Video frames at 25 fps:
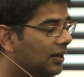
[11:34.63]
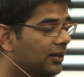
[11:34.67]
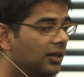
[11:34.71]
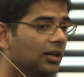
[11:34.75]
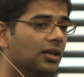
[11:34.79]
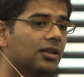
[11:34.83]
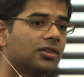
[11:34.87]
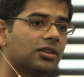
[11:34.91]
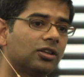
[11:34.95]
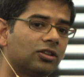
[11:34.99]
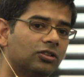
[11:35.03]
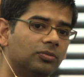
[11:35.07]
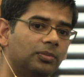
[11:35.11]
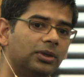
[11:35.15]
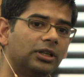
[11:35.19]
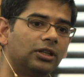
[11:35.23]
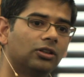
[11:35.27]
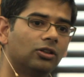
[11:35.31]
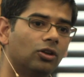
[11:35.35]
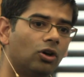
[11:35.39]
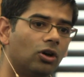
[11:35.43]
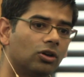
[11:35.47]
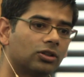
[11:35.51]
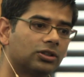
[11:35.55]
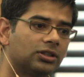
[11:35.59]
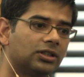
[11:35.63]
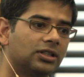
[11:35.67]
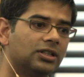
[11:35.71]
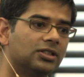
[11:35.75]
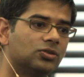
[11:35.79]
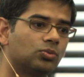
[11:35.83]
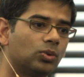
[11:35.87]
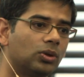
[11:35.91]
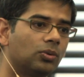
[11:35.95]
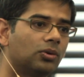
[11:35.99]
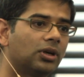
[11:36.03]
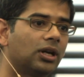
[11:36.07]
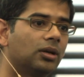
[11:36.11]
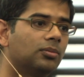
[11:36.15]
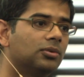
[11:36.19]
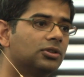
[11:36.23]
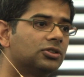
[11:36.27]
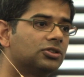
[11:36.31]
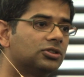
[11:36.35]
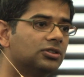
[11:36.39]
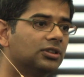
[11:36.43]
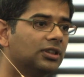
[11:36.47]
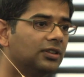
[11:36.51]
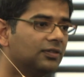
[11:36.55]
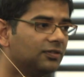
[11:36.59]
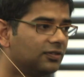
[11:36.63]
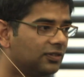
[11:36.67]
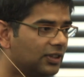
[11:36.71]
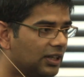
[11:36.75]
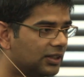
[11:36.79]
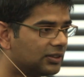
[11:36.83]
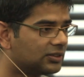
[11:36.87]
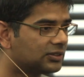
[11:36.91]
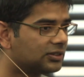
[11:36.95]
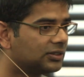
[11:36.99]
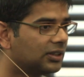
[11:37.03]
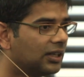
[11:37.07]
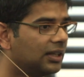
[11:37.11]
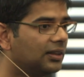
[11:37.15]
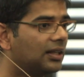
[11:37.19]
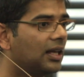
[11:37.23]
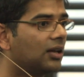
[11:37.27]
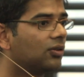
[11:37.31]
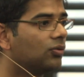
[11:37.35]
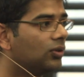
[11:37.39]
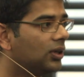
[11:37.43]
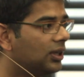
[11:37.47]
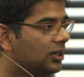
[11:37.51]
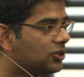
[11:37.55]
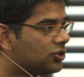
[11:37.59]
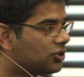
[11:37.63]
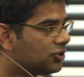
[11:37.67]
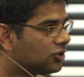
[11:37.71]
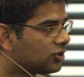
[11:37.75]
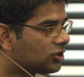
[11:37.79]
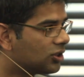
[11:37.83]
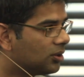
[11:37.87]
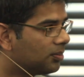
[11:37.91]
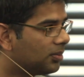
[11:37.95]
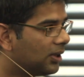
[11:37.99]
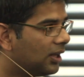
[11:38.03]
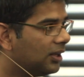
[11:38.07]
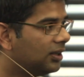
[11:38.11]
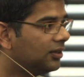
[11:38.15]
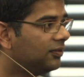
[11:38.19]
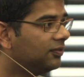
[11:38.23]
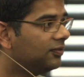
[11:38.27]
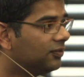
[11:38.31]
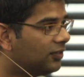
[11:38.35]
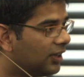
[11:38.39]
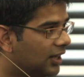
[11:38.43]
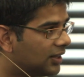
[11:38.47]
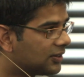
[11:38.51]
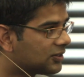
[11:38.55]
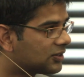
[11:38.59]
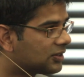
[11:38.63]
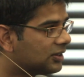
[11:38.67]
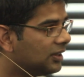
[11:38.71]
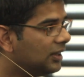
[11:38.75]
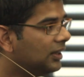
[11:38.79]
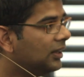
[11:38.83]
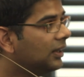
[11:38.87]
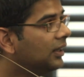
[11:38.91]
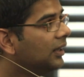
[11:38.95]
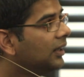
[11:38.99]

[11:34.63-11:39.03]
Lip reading: And the other thing of being logged in is we were able to invest in that relationship and invest